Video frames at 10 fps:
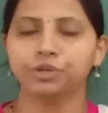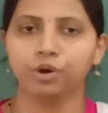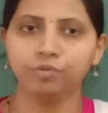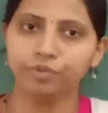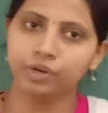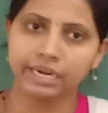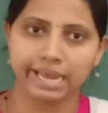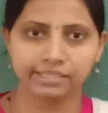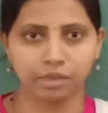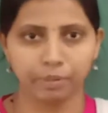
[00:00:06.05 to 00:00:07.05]
of
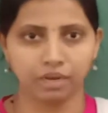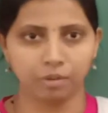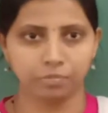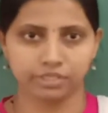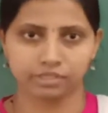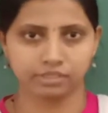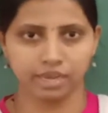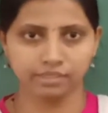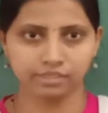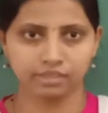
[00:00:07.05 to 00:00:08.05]
decimal numbers.
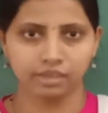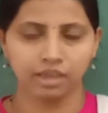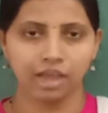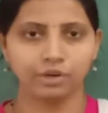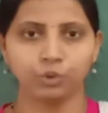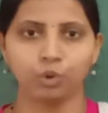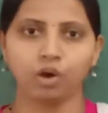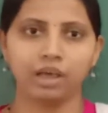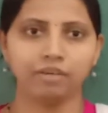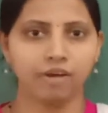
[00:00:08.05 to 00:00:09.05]
Yes, and you all
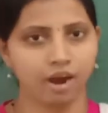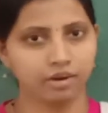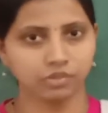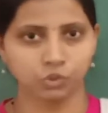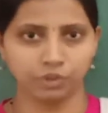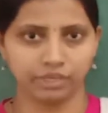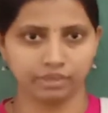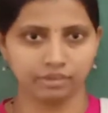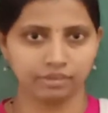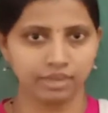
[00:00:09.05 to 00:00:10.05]
have understood
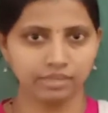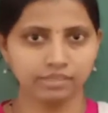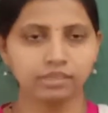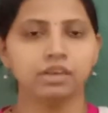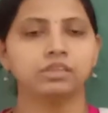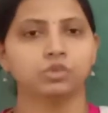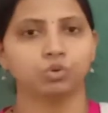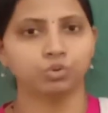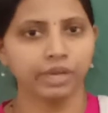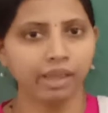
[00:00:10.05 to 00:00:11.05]
it. Yes.
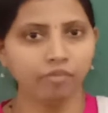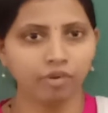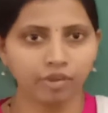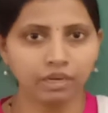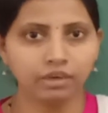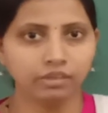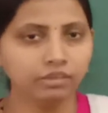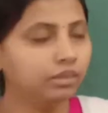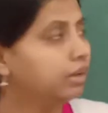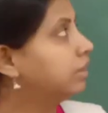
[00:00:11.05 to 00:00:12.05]
So today we will
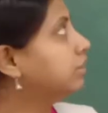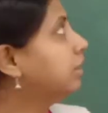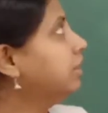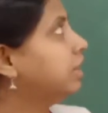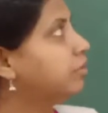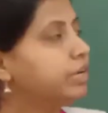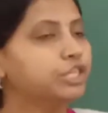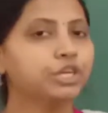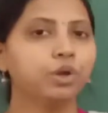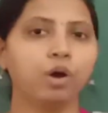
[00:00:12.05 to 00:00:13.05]
learn the
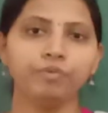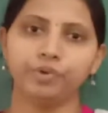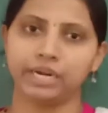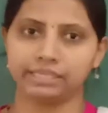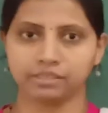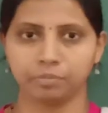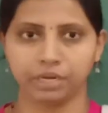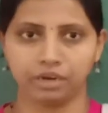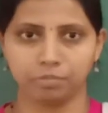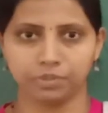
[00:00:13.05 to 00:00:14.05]
division of
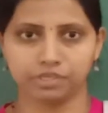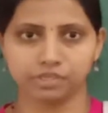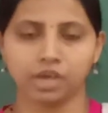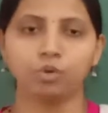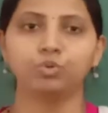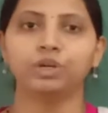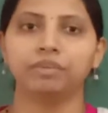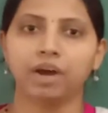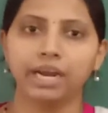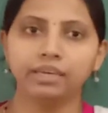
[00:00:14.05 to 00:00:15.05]
decimal numbers. How to
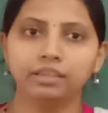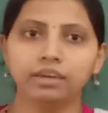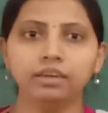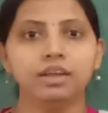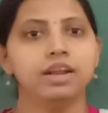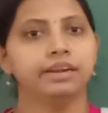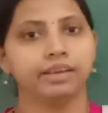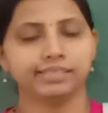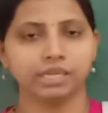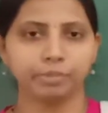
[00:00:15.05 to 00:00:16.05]
divide the
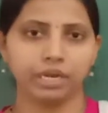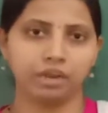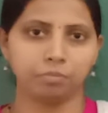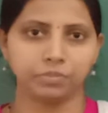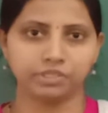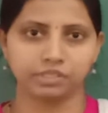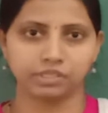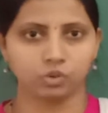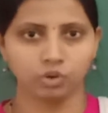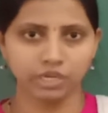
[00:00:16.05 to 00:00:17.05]
decimal numbers.
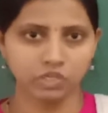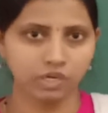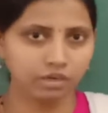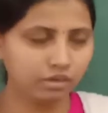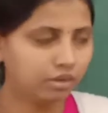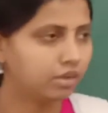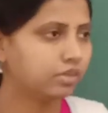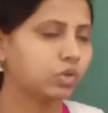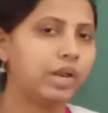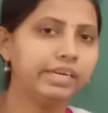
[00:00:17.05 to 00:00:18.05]
Okay children.
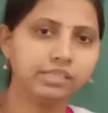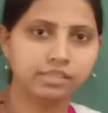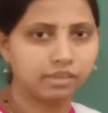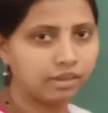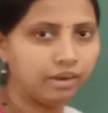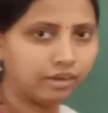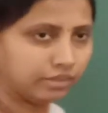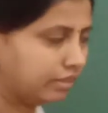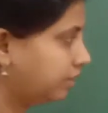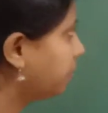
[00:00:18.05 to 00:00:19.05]
So let's
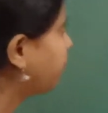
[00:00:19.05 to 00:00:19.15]
learn.